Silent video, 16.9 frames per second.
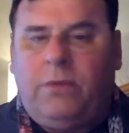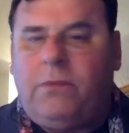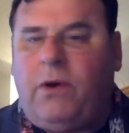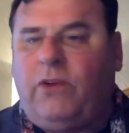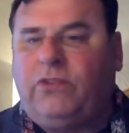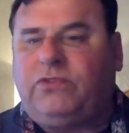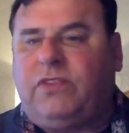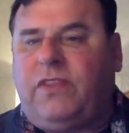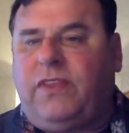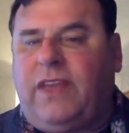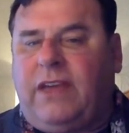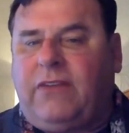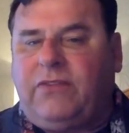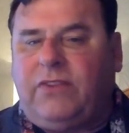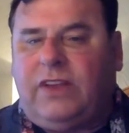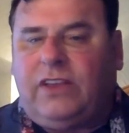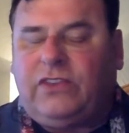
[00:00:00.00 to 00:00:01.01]
when most of the
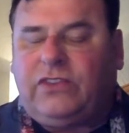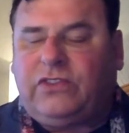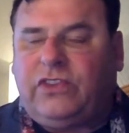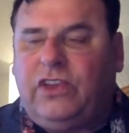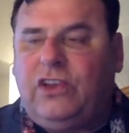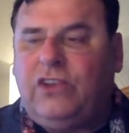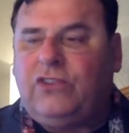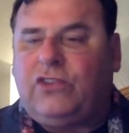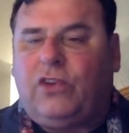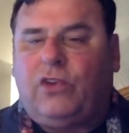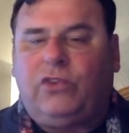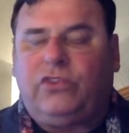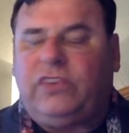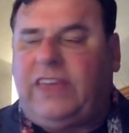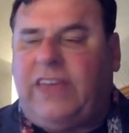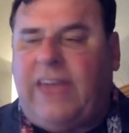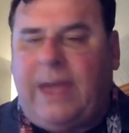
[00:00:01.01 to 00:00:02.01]
evidence
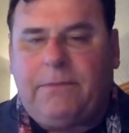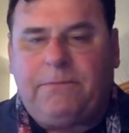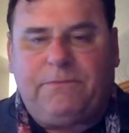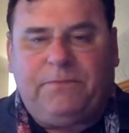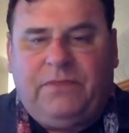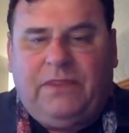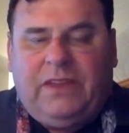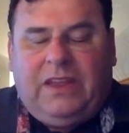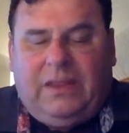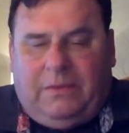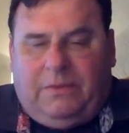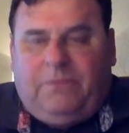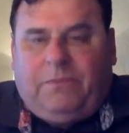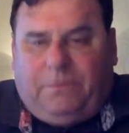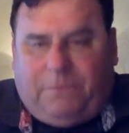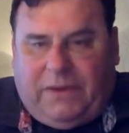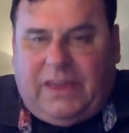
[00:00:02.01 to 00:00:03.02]
shows he can't
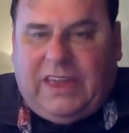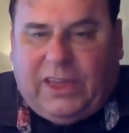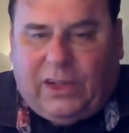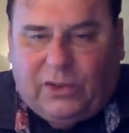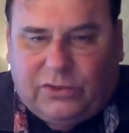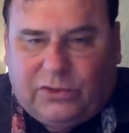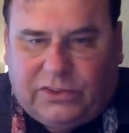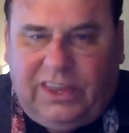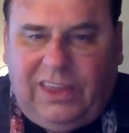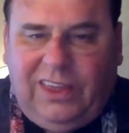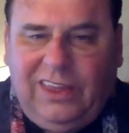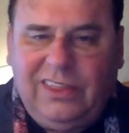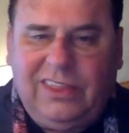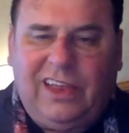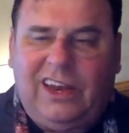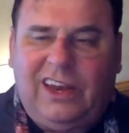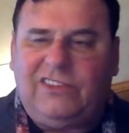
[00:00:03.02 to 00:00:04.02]
be guilty,
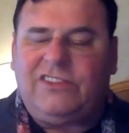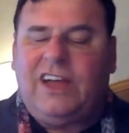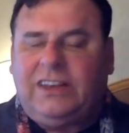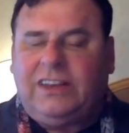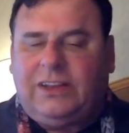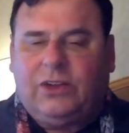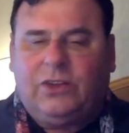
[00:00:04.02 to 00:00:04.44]
that he's not